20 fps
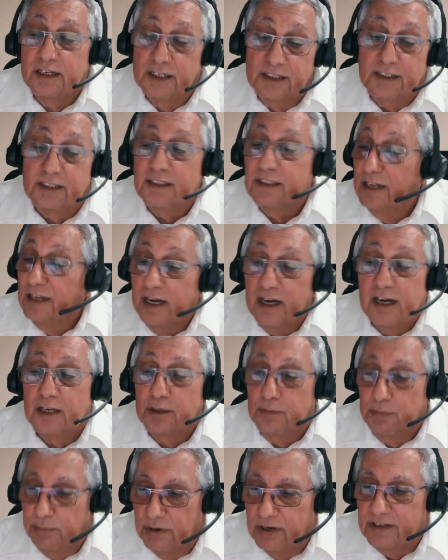This is the
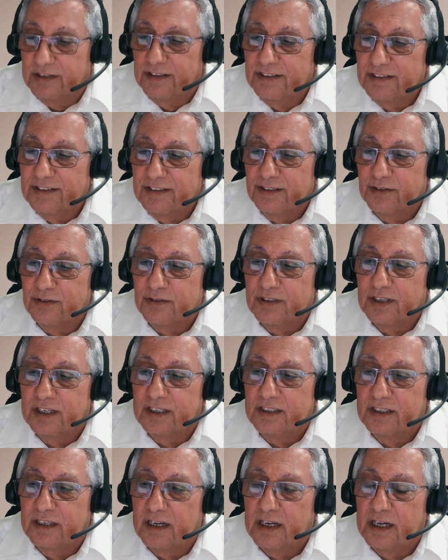hard part.
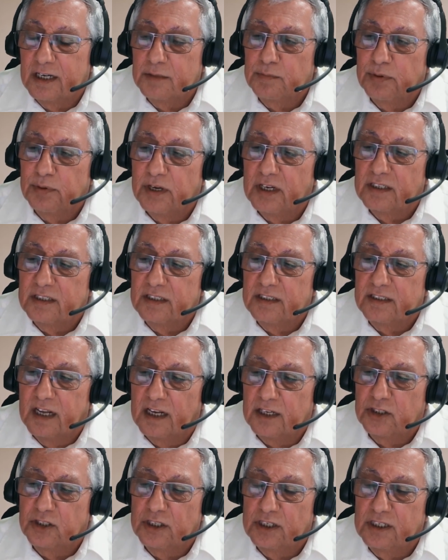Okay, the hard part is
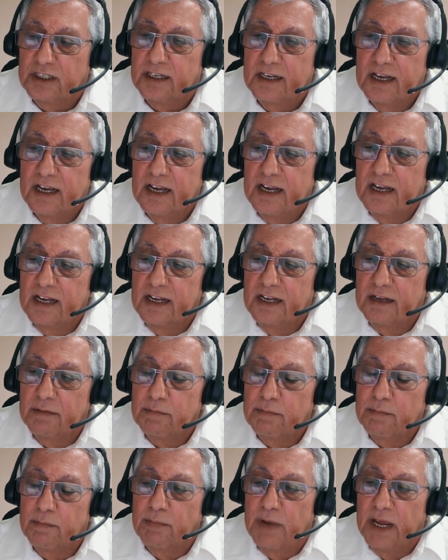actually
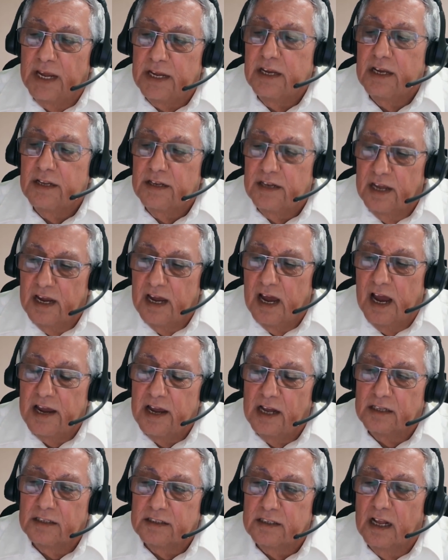making the
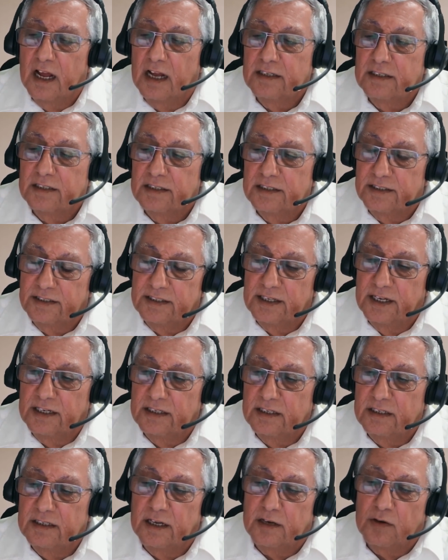AI
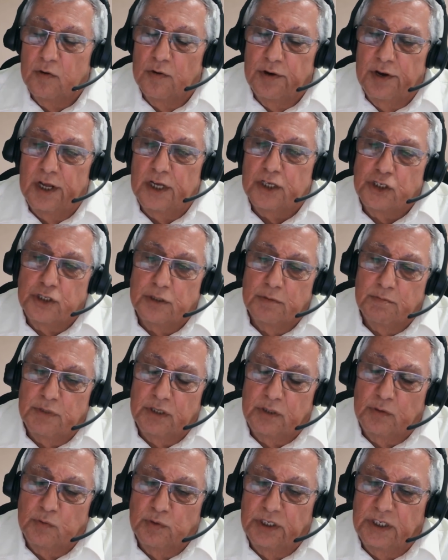understand the connection
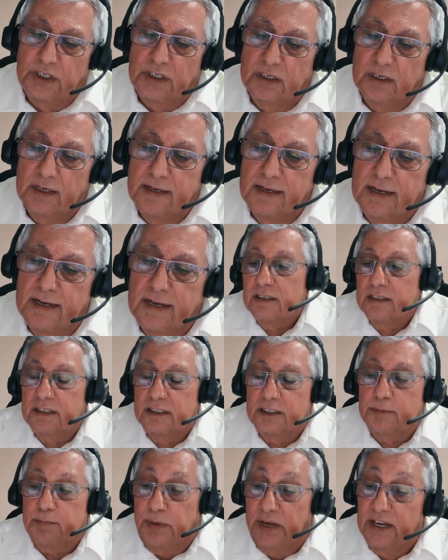between
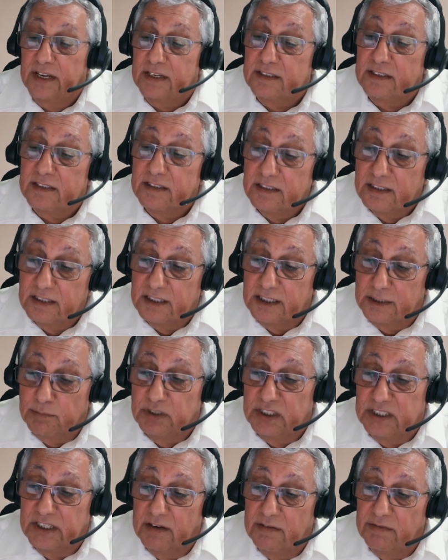specs
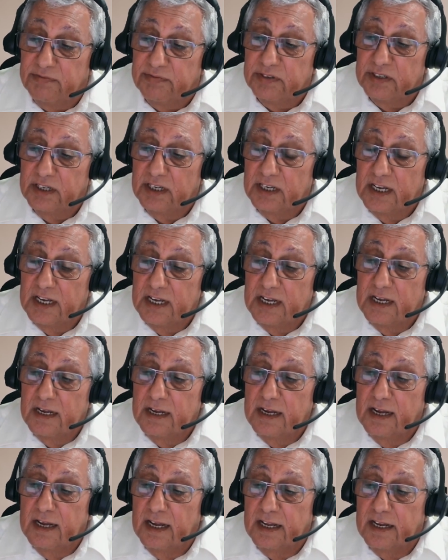themselves,
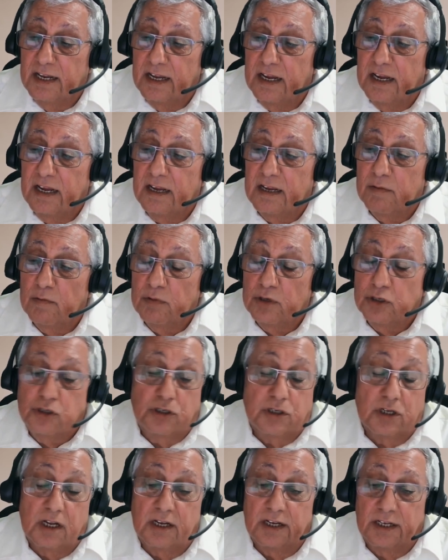
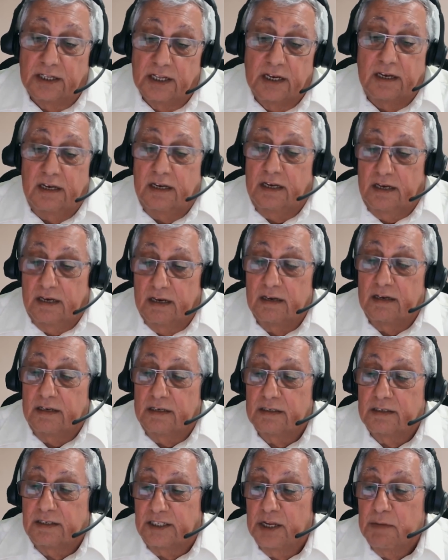which are written
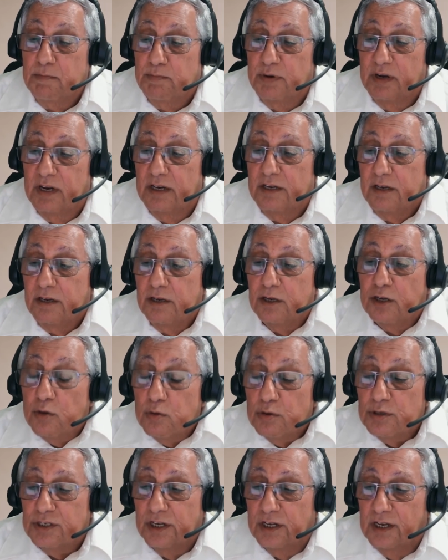in simple
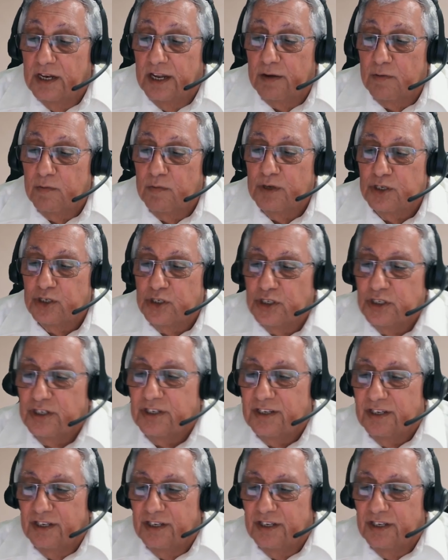user language,